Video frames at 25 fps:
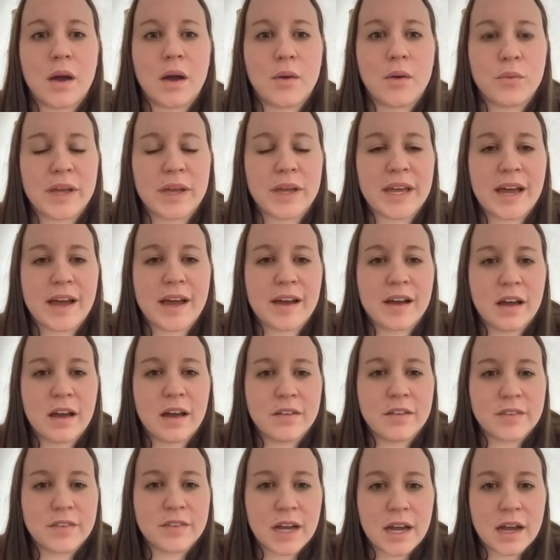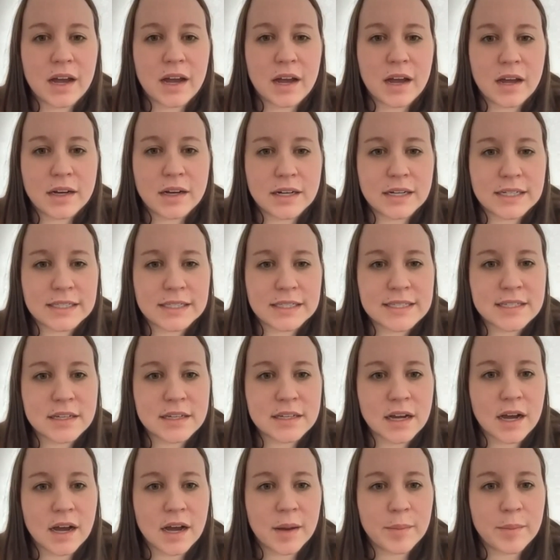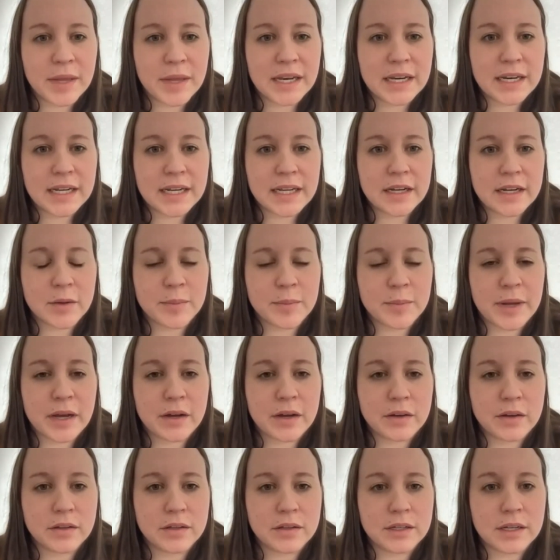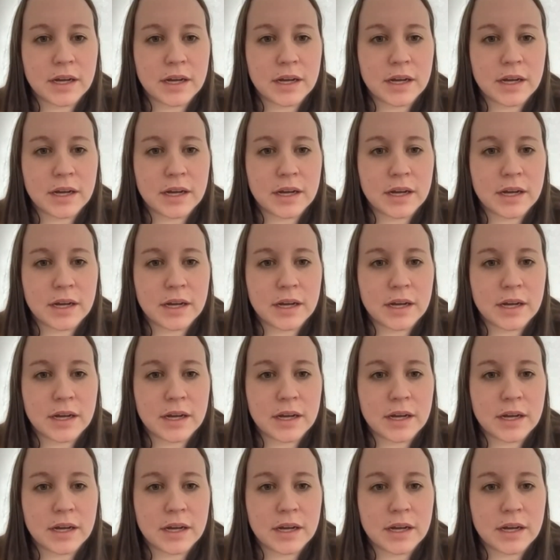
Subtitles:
We have a nice comment here about